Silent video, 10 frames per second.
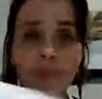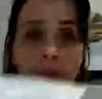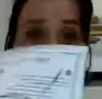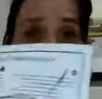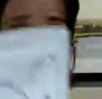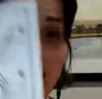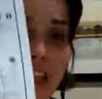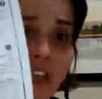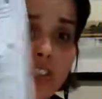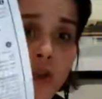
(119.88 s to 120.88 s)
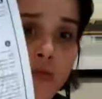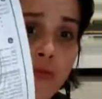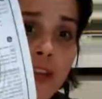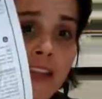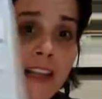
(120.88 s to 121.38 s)
what I think. Don't
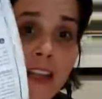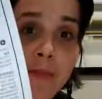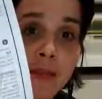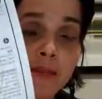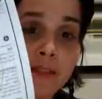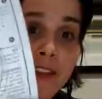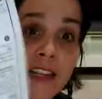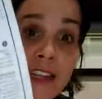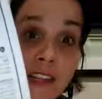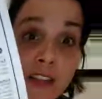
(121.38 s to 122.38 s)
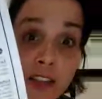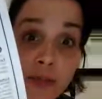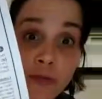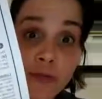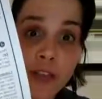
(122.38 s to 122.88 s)
read the label. It's going to kill you.